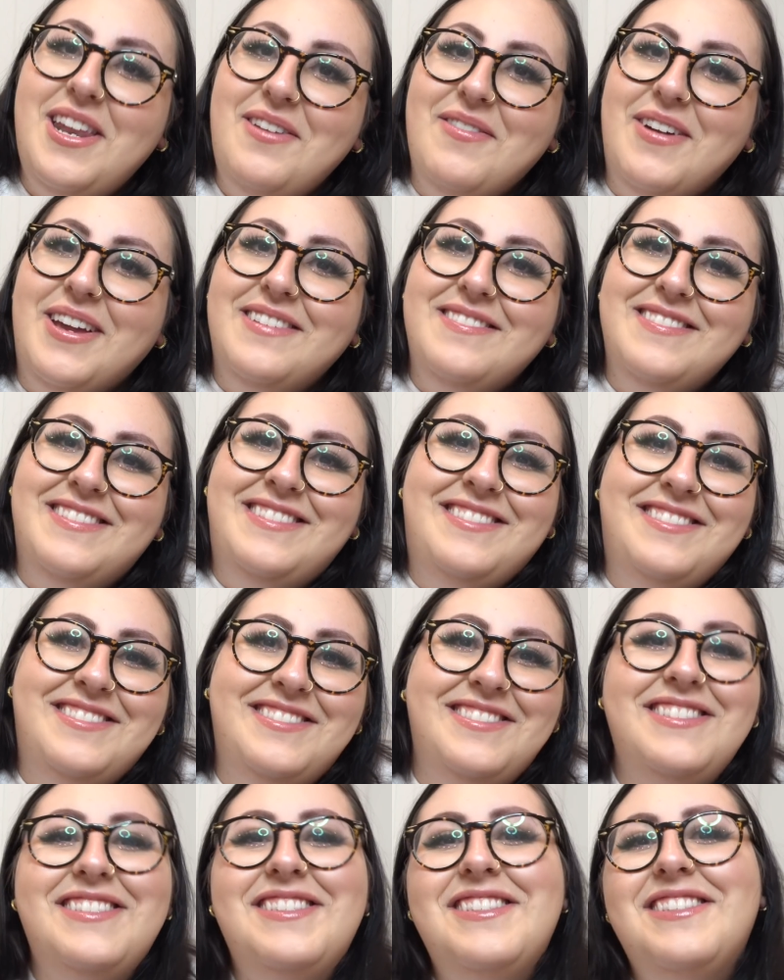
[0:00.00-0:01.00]
Anyway,
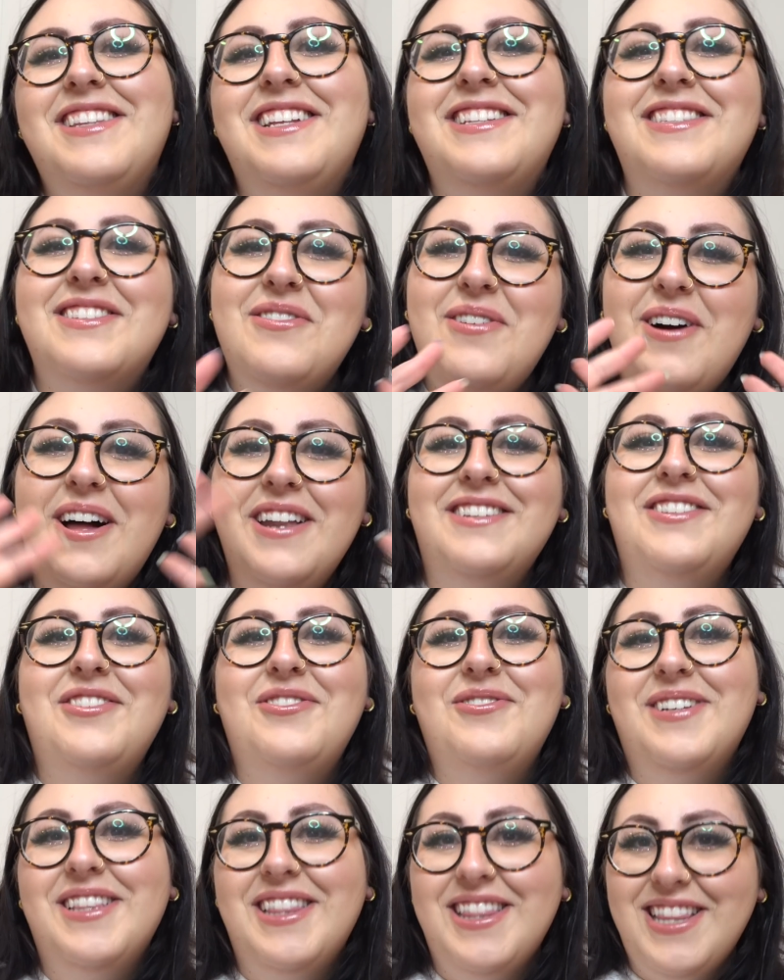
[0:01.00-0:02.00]
let's go on
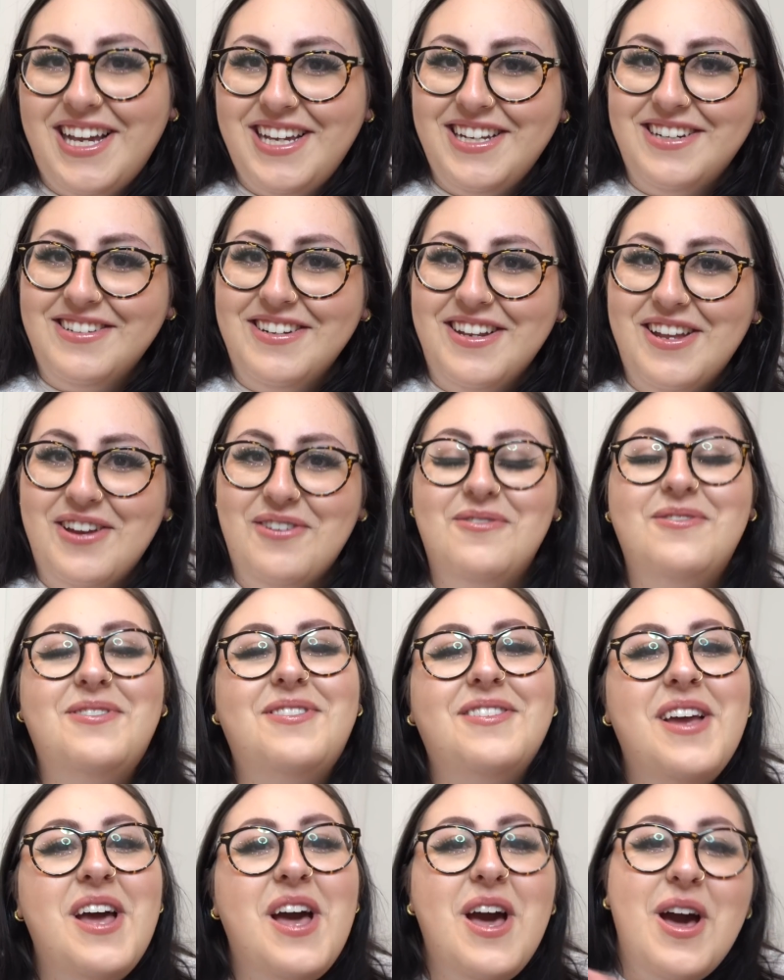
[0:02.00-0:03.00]
to a lighter
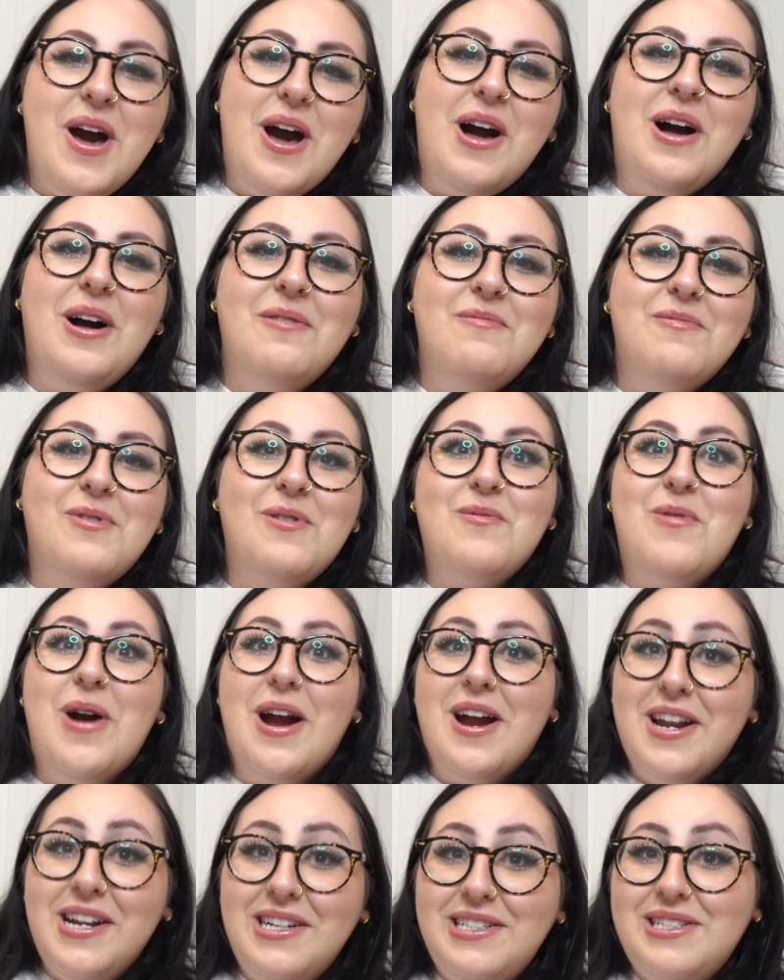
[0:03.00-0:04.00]
note. We're gonna
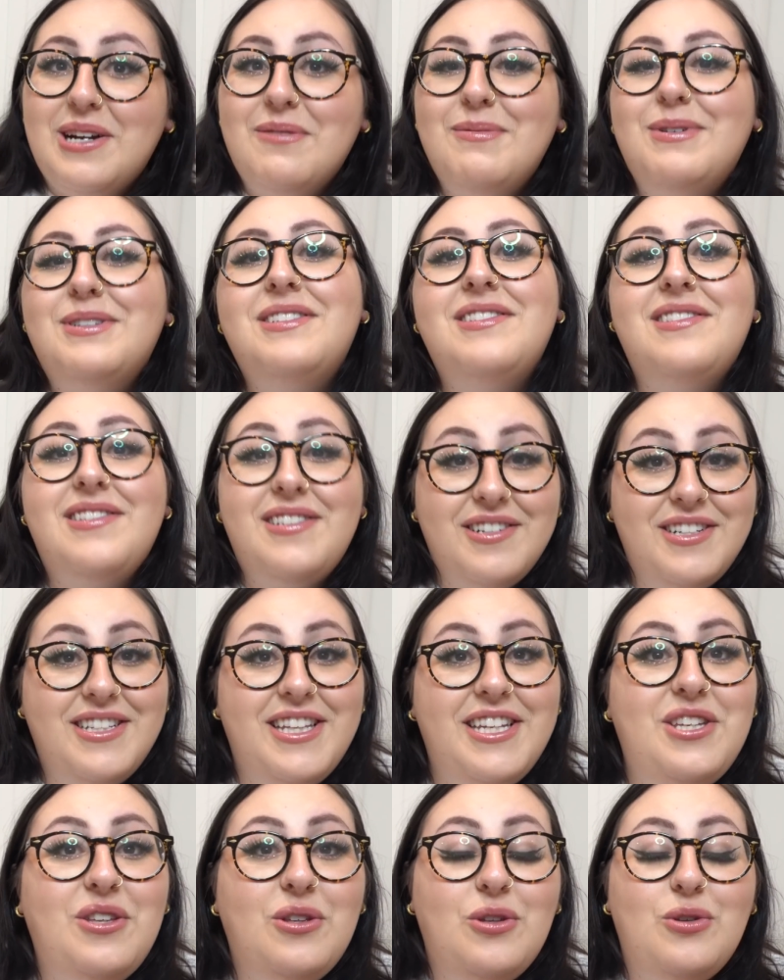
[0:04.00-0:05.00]
talk about this theory
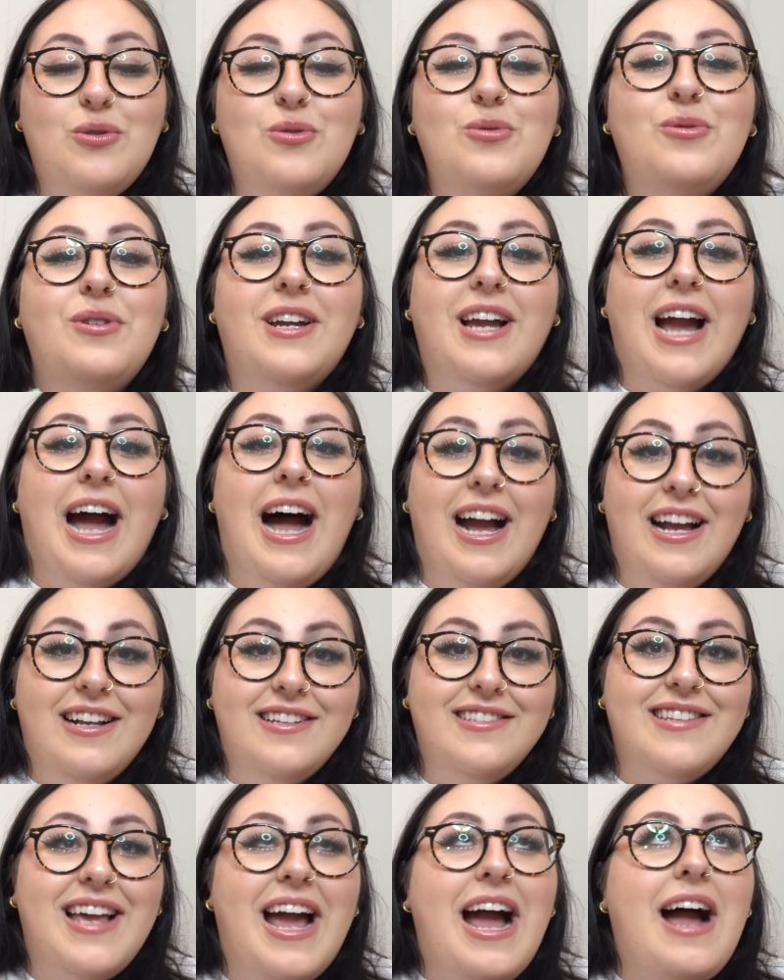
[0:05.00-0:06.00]
that you
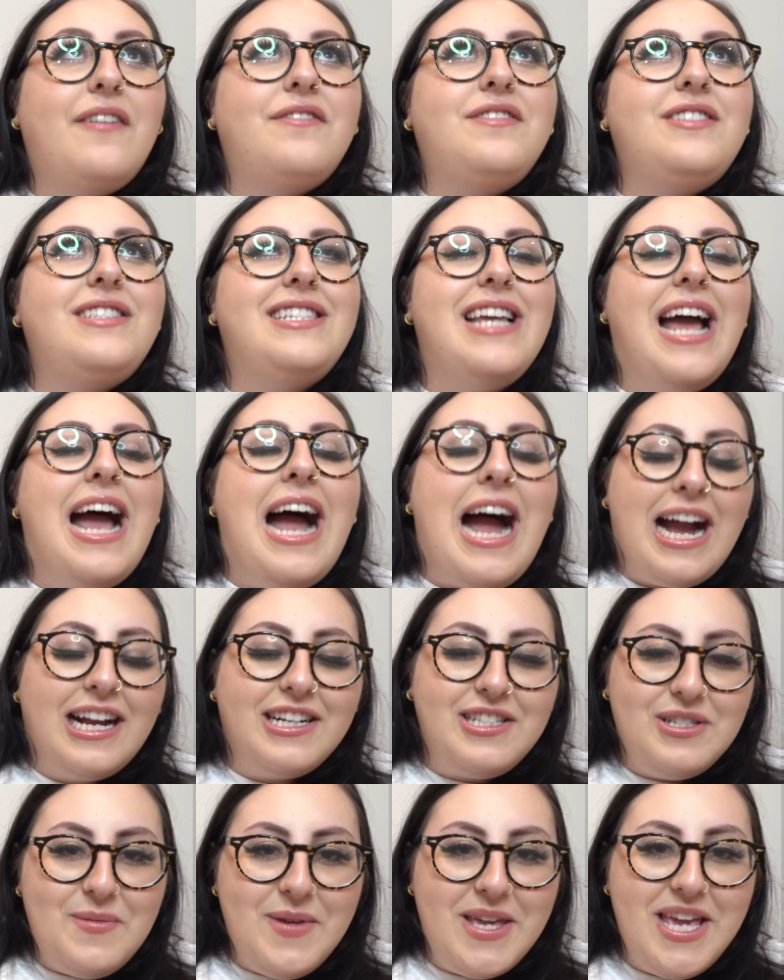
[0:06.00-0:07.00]
guys have
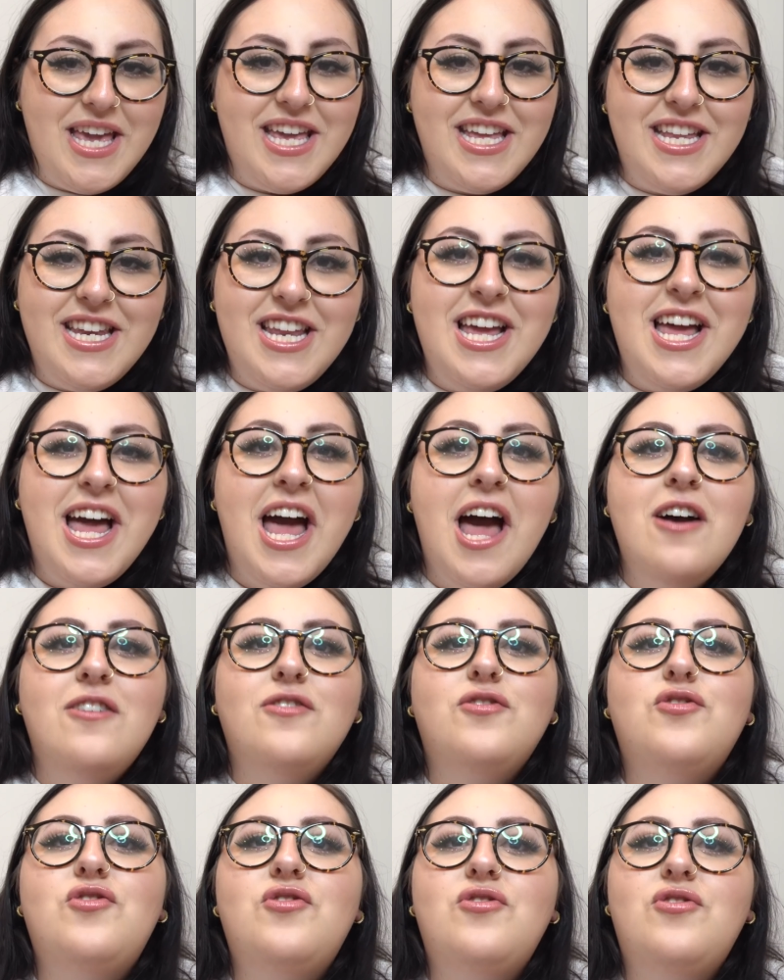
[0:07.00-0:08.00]
tagged me in
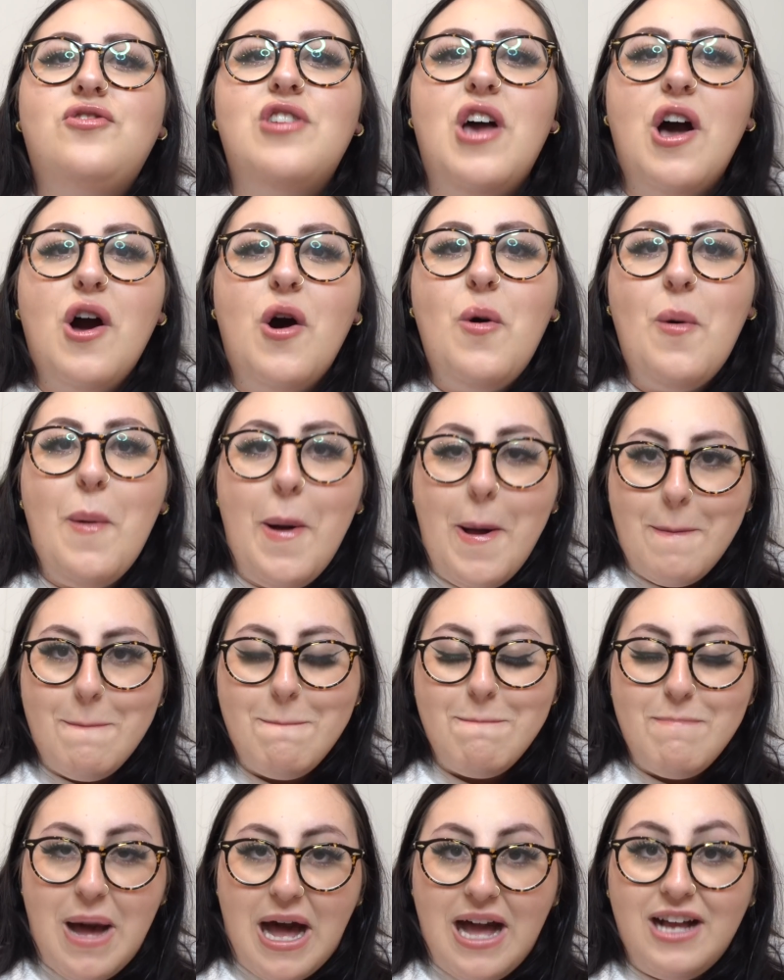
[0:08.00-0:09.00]
so
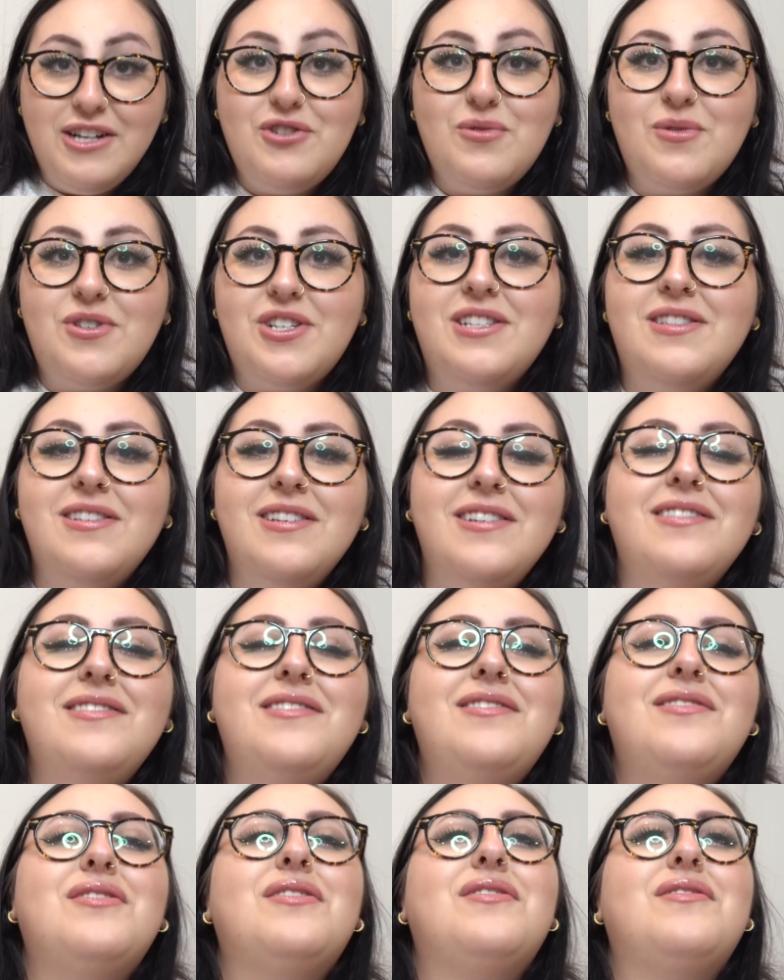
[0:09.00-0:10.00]
much, which I think
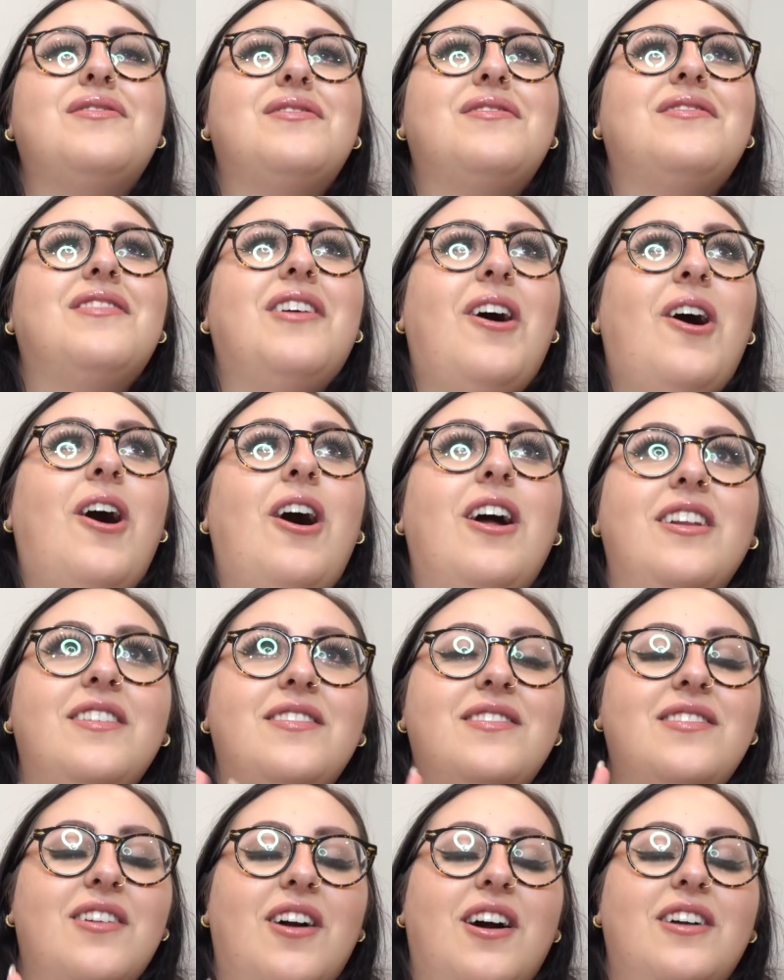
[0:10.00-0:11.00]
is,
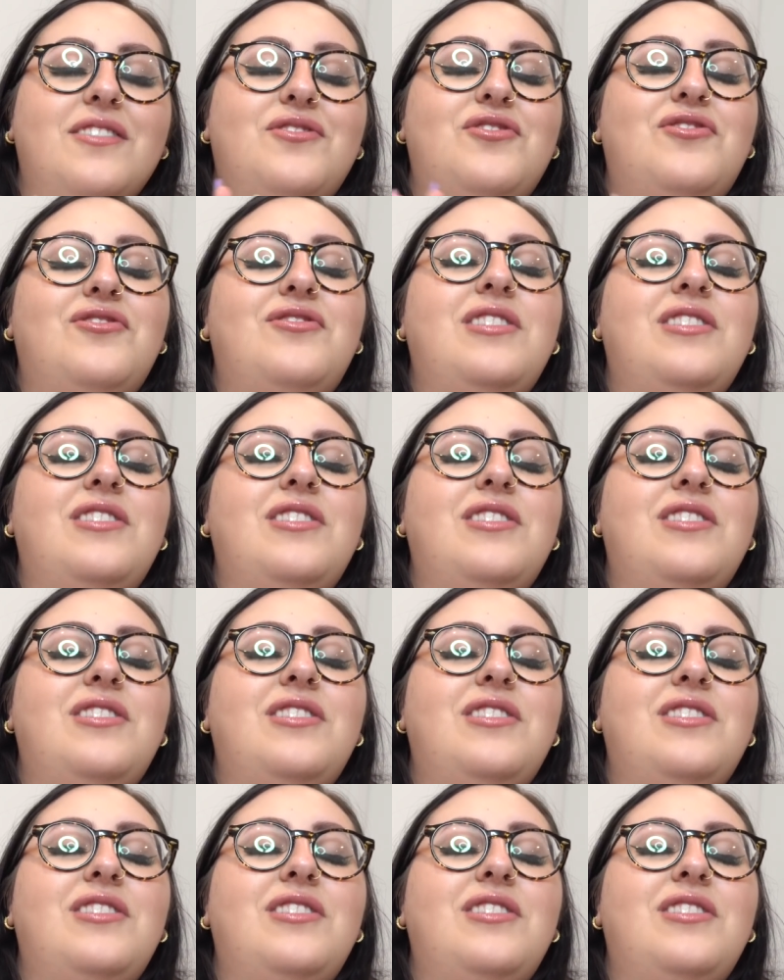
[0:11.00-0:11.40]
honest to God,